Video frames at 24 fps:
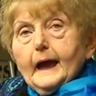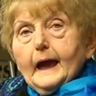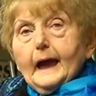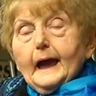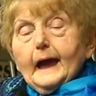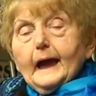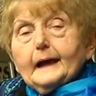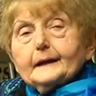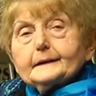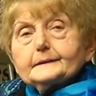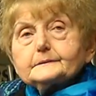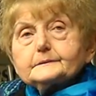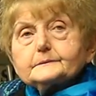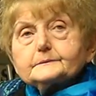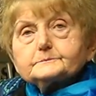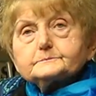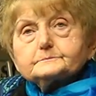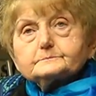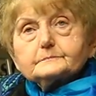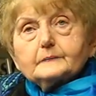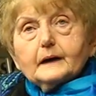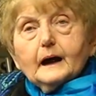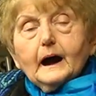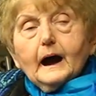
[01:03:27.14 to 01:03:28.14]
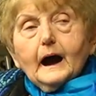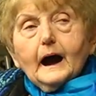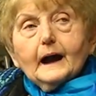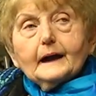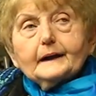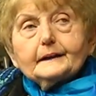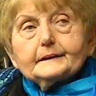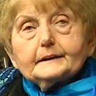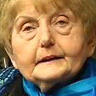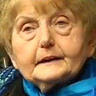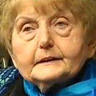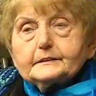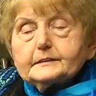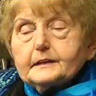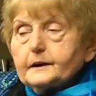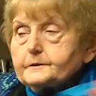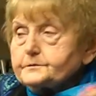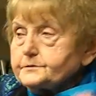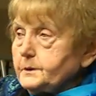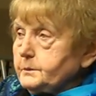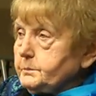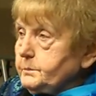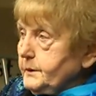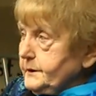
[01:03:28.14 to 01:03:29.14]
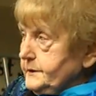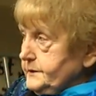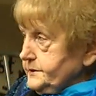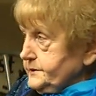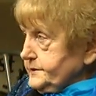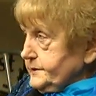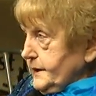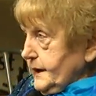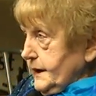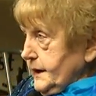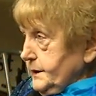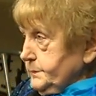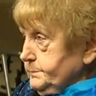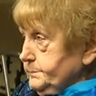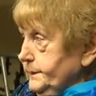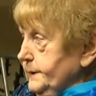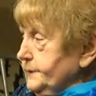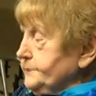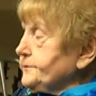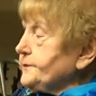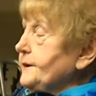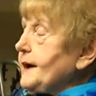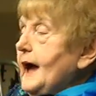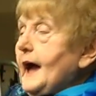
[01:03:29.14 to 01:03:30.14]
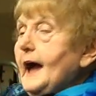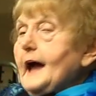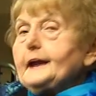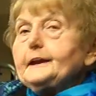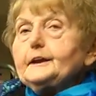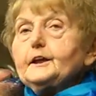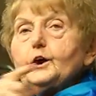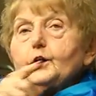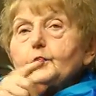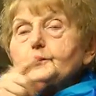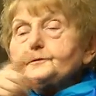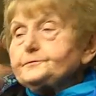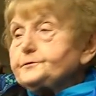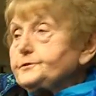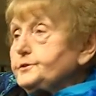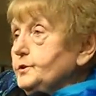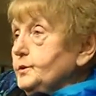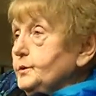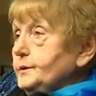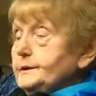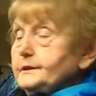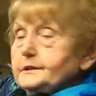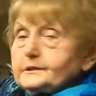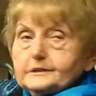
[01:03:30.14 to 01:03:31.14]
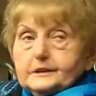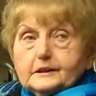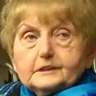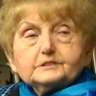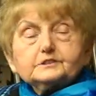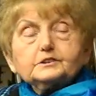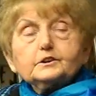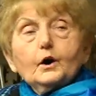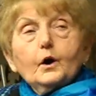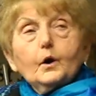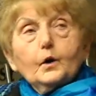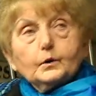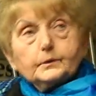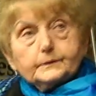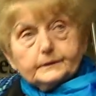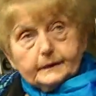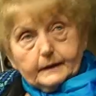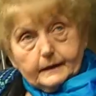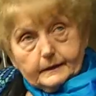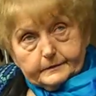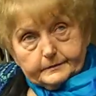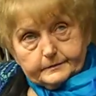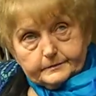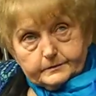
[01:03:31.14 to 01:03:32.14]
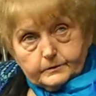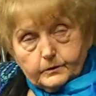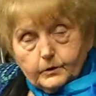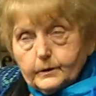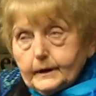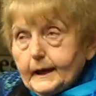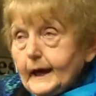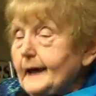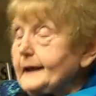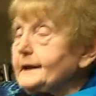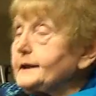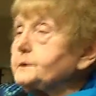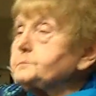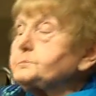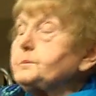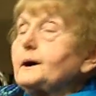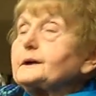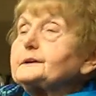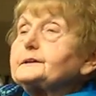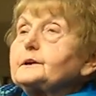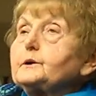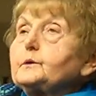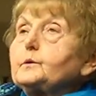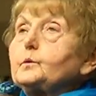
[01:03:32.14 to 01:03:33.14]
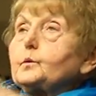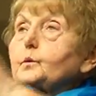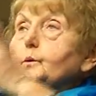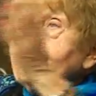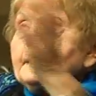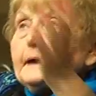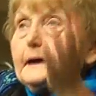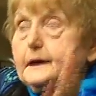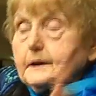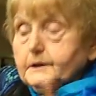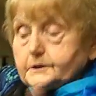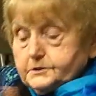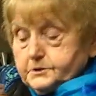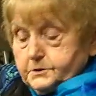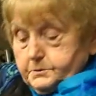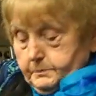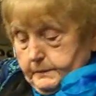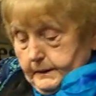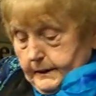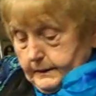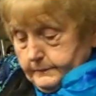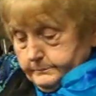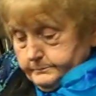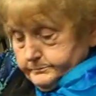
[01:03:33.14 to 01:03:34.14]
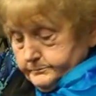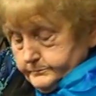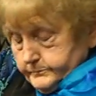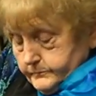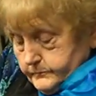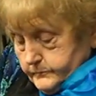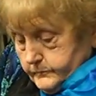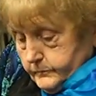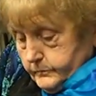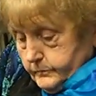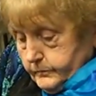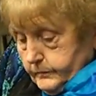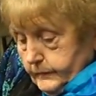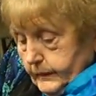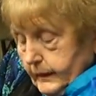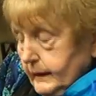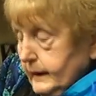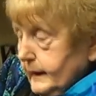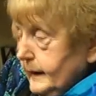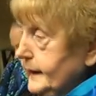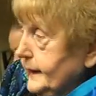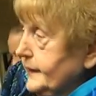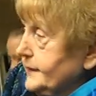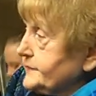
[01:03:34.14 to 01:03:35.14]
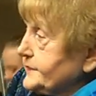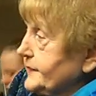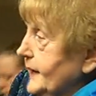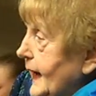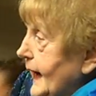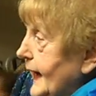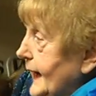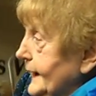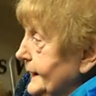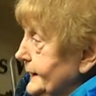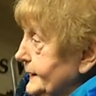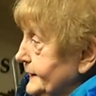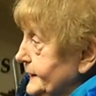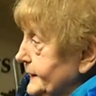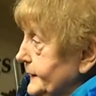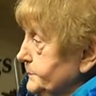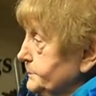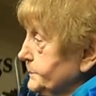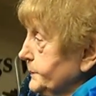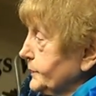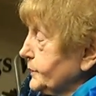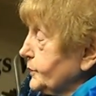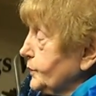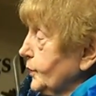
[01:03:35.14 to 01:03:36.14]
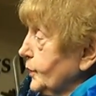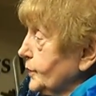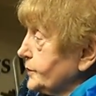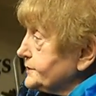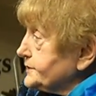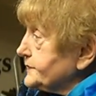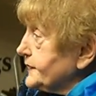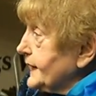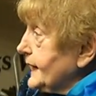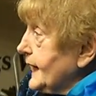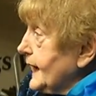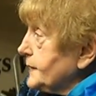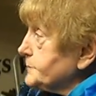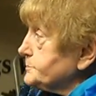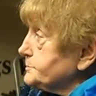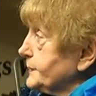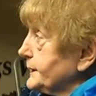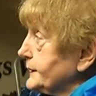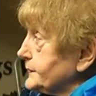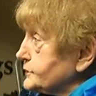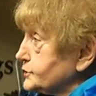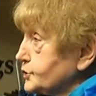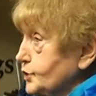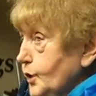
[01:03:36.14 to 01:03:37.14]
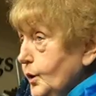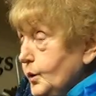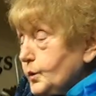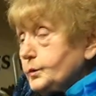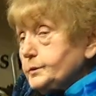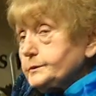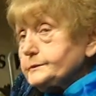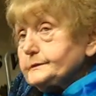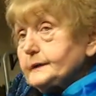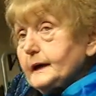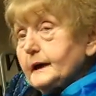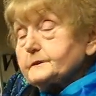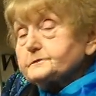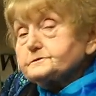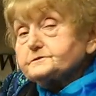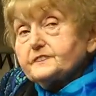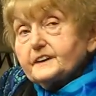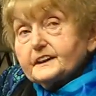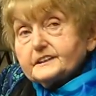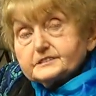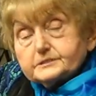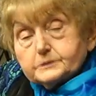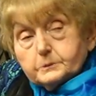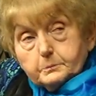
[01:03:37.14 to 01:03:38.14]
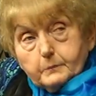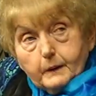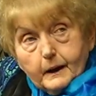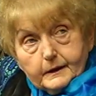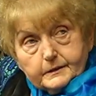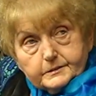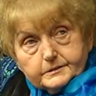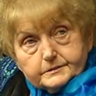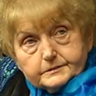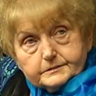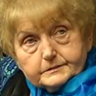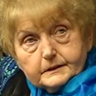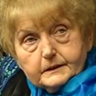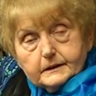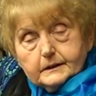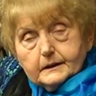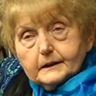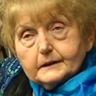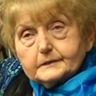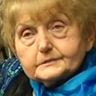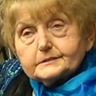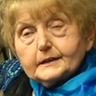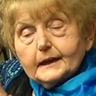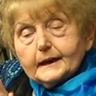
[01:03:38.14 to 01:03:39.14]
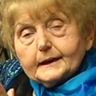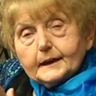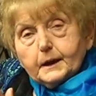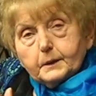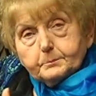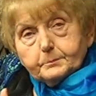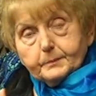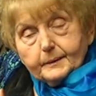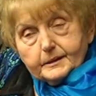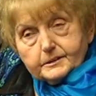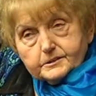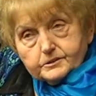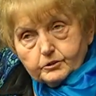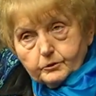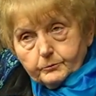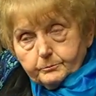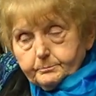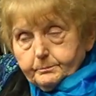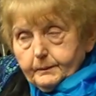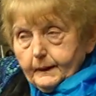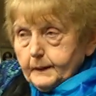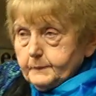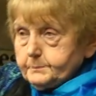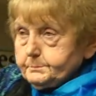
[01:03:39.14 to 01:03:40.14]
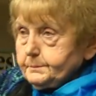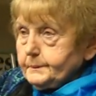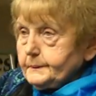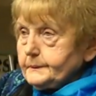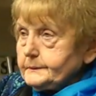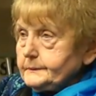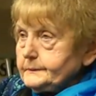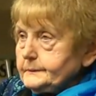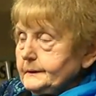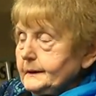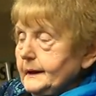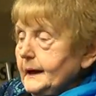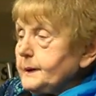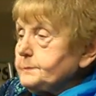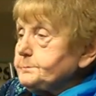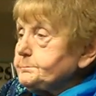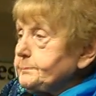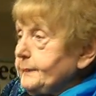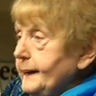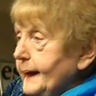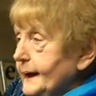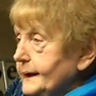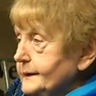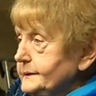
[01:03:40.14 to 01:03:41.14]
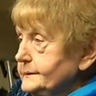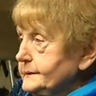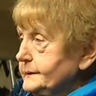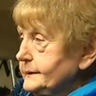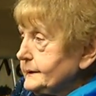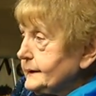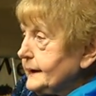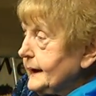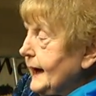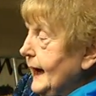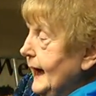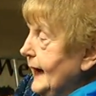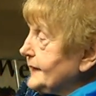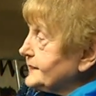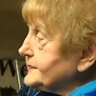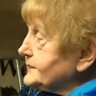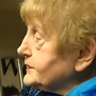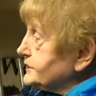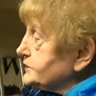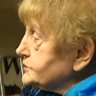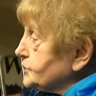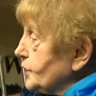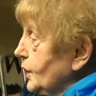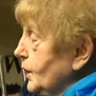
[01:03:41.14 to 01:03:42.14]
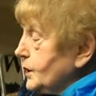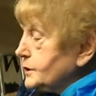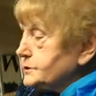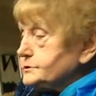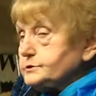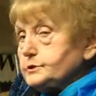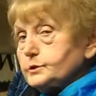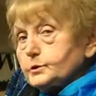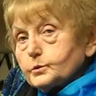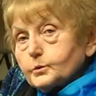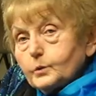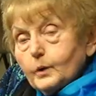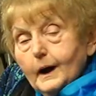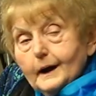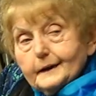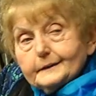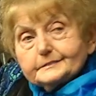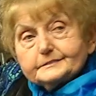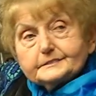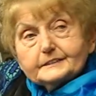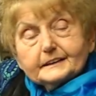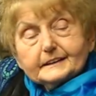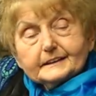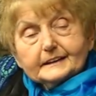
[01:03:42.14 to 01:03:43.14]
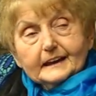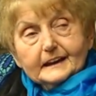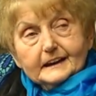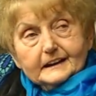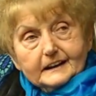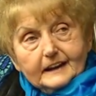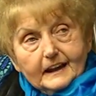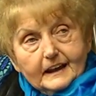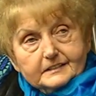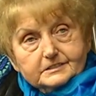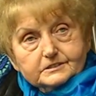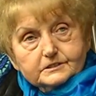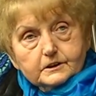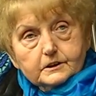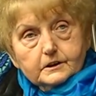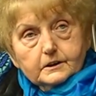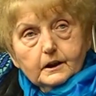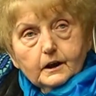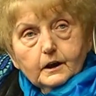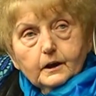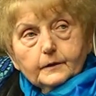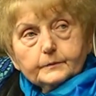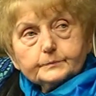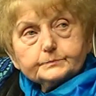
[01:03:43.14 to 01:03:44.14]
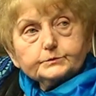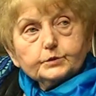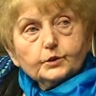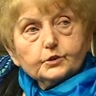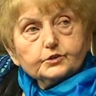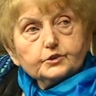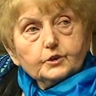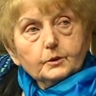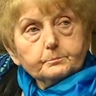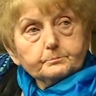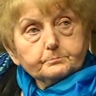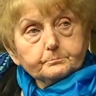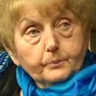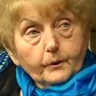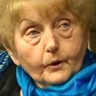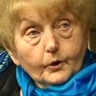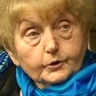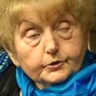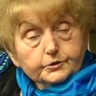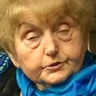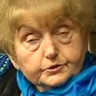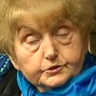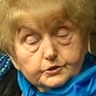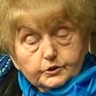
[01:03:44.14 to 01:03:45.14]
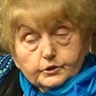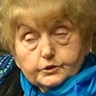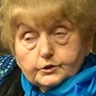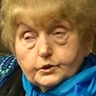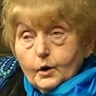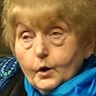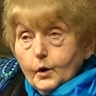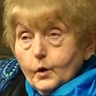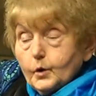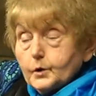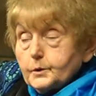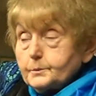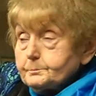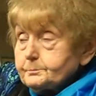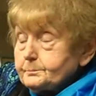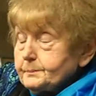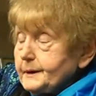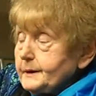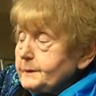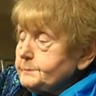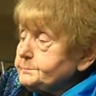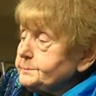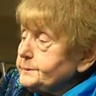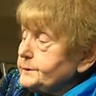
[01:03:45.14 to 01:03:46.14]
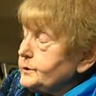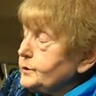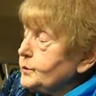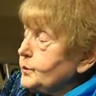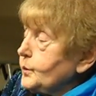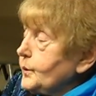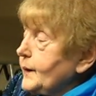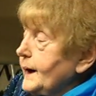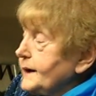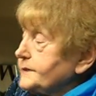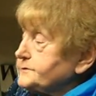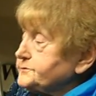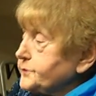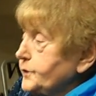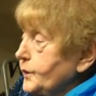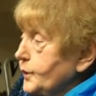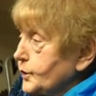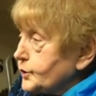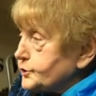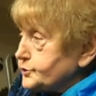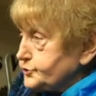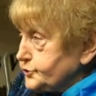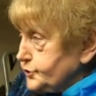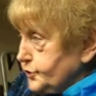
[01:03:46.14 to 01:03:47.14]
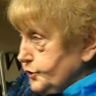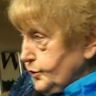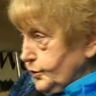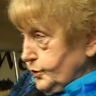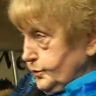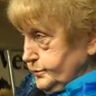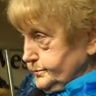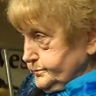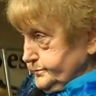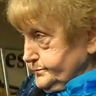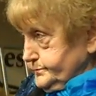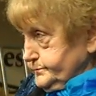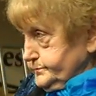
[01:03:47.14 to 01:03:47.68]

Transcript: And I need everybody's help. If any of you in this audience or anybody who hears me is angry because they have been wronged and victimized, take a piece of paper, a pen, and start writing a letter to the person or people who have hurt you.